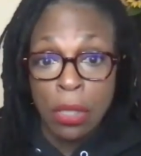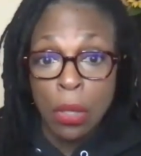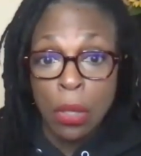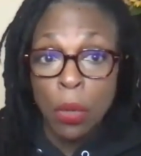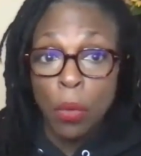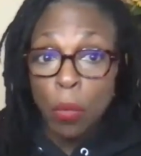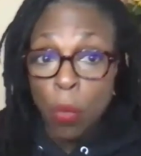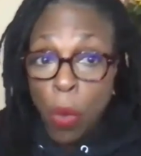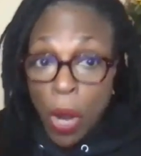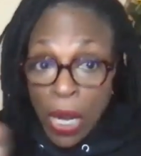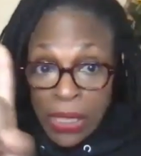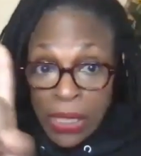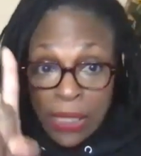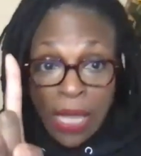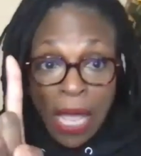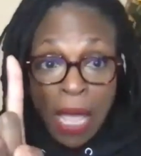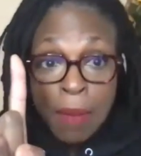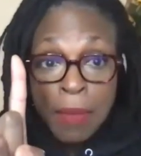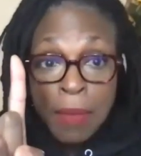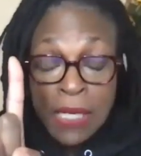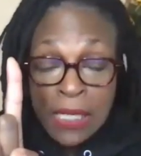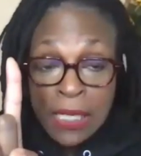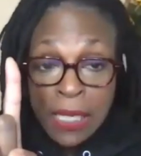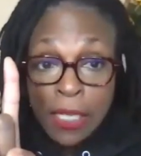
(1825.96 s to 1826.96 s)
One
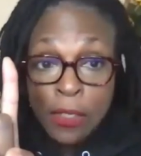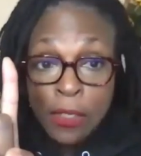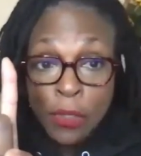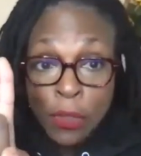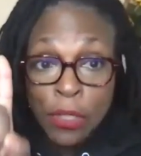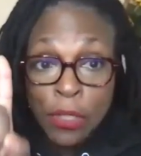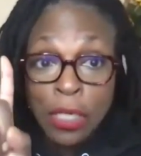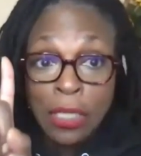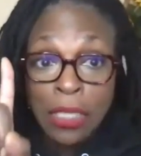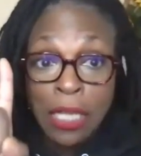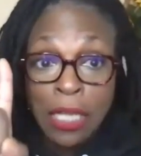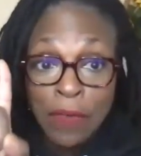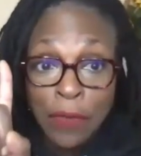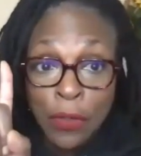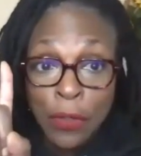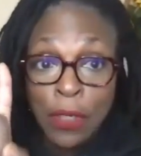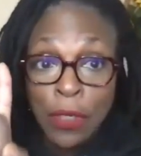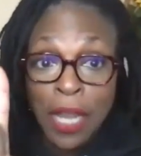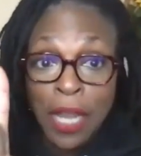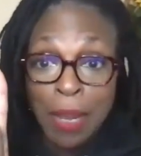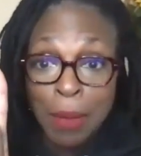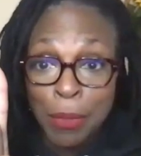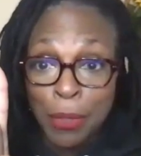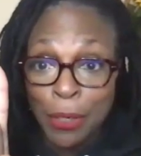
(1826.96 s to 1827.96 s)
time it says you're to love your
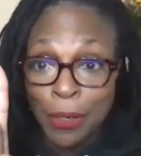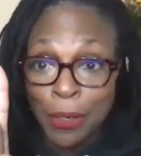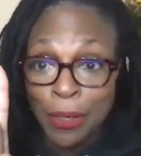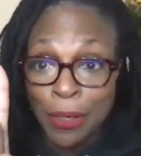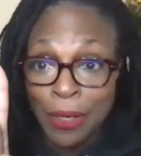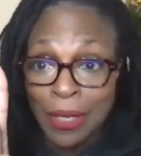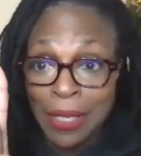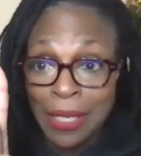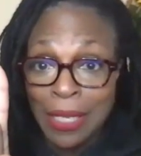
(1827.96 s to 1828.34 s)
neighbor